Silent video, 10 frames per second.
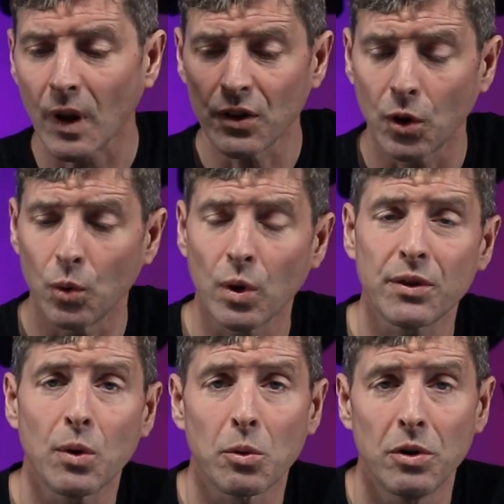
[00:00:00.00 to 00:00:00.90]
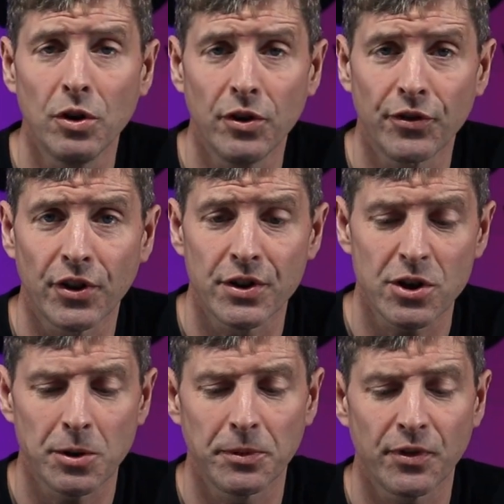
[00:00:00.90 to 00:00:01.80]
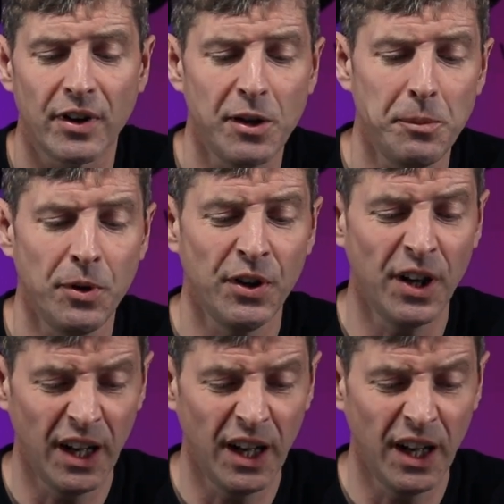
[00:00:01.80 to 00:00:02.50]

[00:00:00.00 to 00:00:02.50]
So that's what we're looking for in terms of our output,